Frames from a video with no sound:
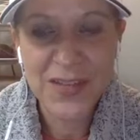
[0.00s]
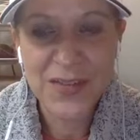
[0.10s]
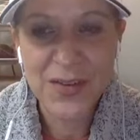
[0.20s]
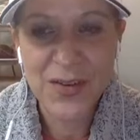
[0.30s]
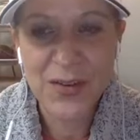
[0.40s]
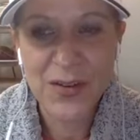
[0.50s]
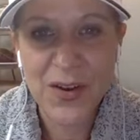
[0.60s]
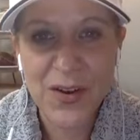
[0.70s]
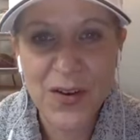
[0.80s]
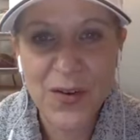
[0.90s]
If you're
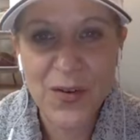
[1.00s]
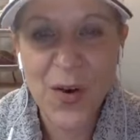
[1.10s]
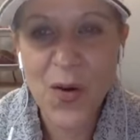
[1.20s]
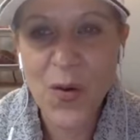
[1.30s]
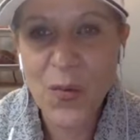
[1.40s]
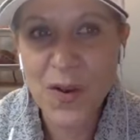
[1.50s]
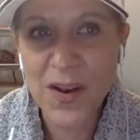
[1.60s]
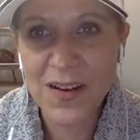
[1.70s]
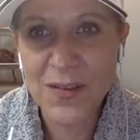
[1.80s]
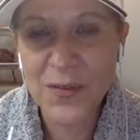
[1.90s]
home
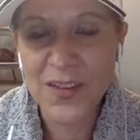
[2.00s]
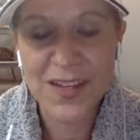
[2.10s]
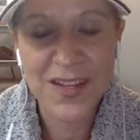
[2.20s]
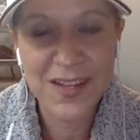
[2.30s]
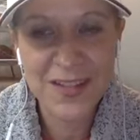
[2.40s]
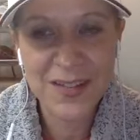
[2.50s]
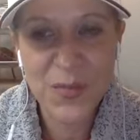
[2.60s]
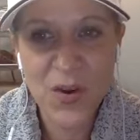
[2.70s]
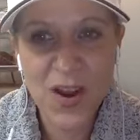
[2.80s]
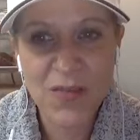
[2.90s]
with kids
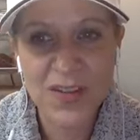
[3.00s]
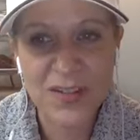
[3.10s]
more often,